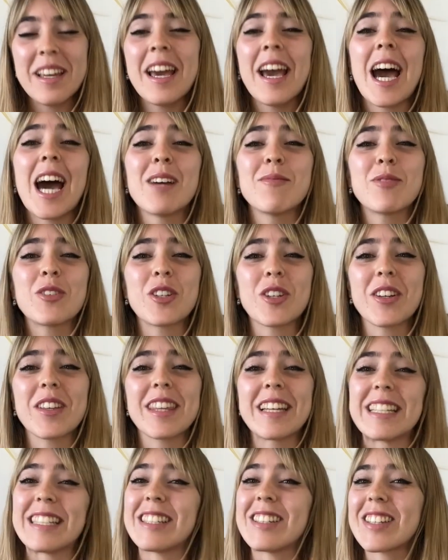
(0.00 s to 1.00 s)
I'm sure
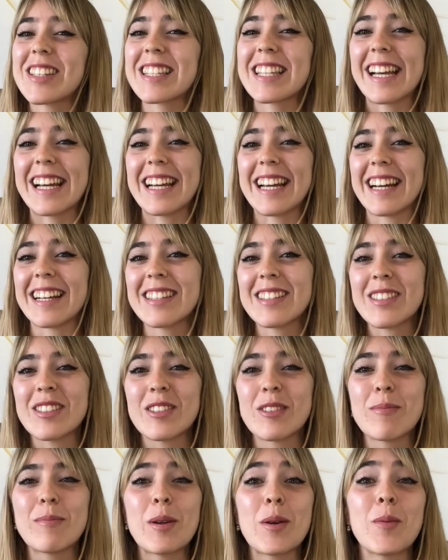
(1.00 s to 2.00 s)
that just like us,
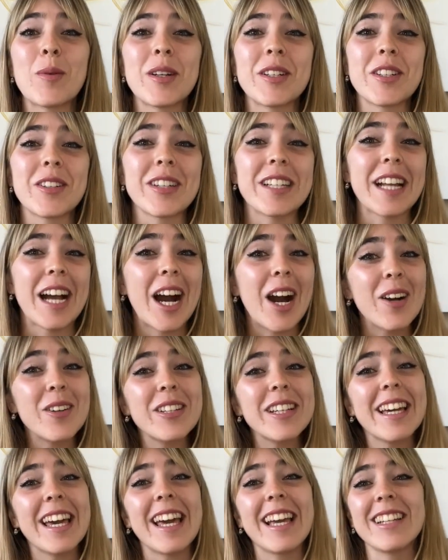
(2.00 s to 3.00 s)
you've been wondering how to
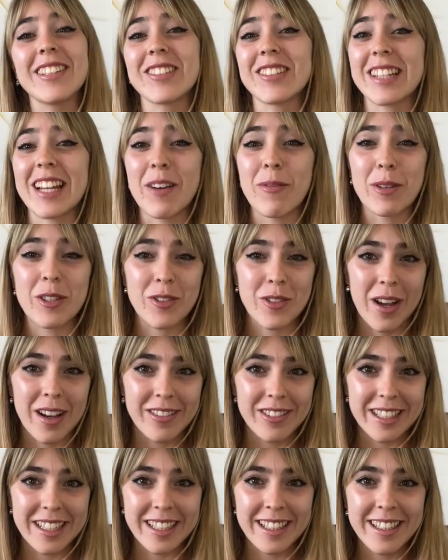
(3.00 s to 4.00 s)
get internet when
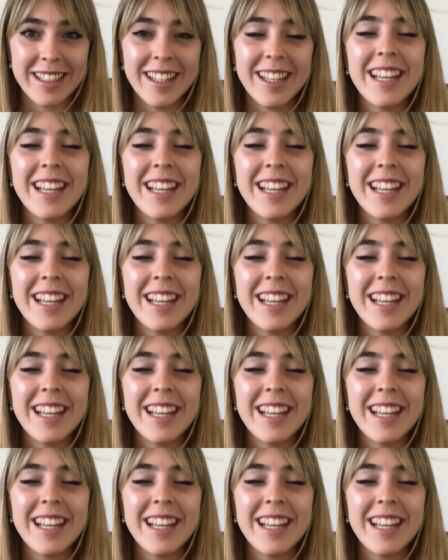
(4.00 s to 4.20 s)
traveling.